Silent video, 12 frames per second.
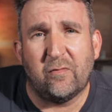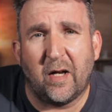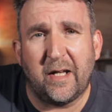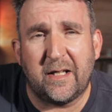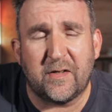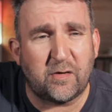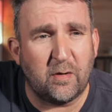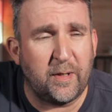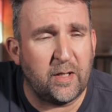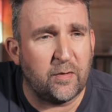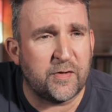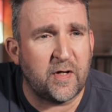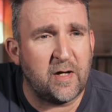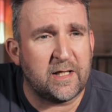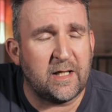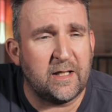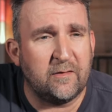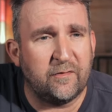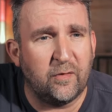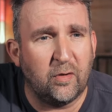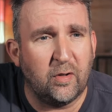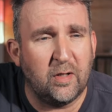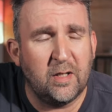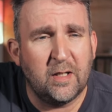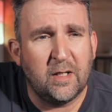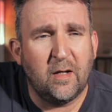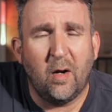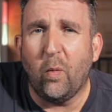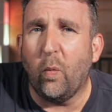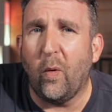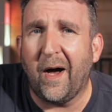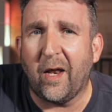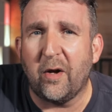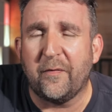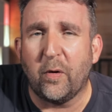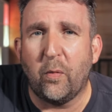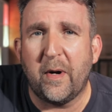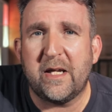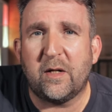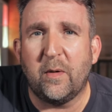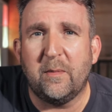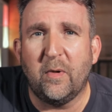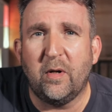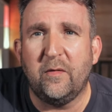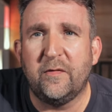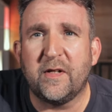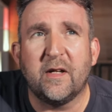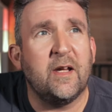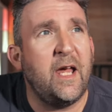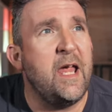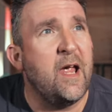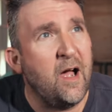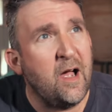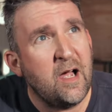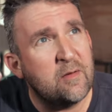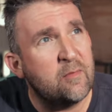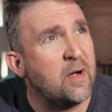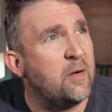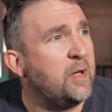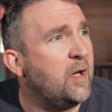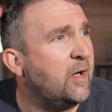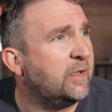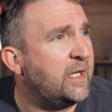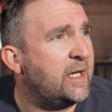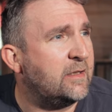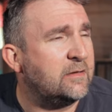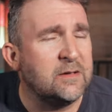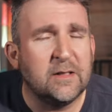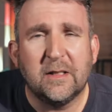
running, swimming or cycling for well over a week. We moved here, where we are now,